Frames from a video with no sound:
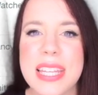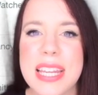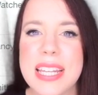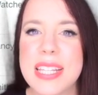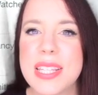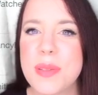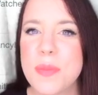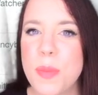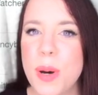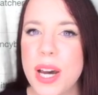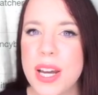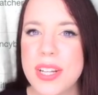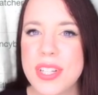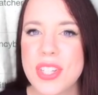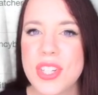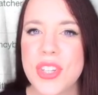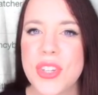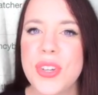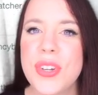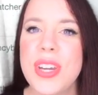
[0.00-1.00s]
send smart
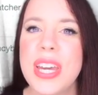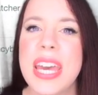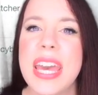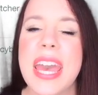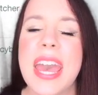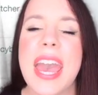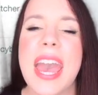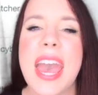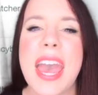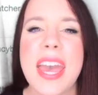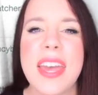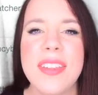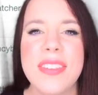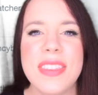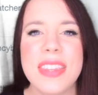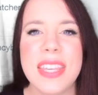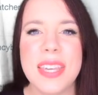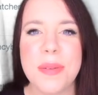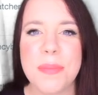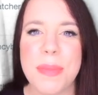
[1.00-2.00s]
to
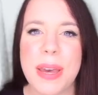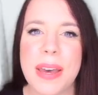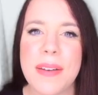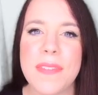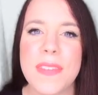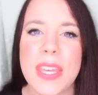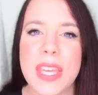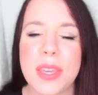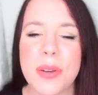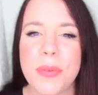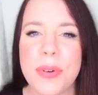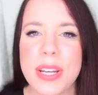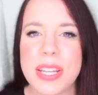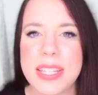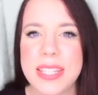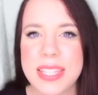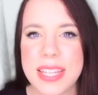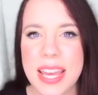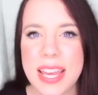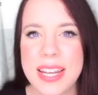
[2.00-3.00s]
and the amount that you want to
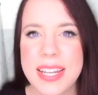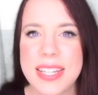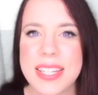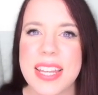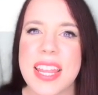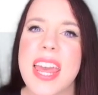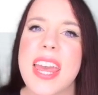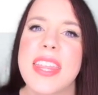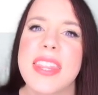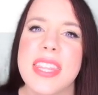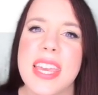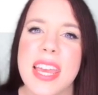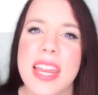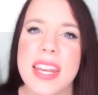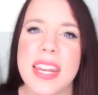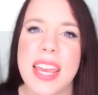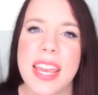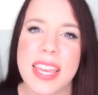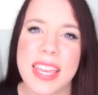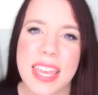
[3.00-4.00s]
send, and
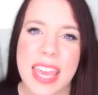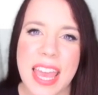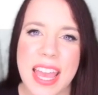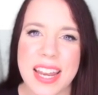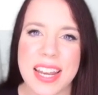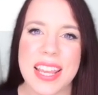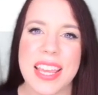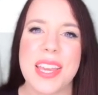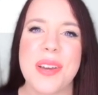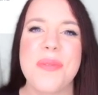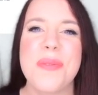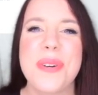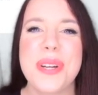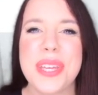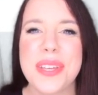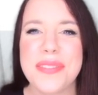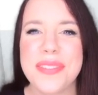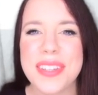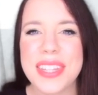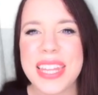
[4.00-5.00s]
then again it will
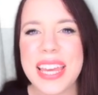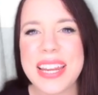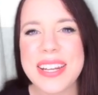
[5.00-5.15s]
give you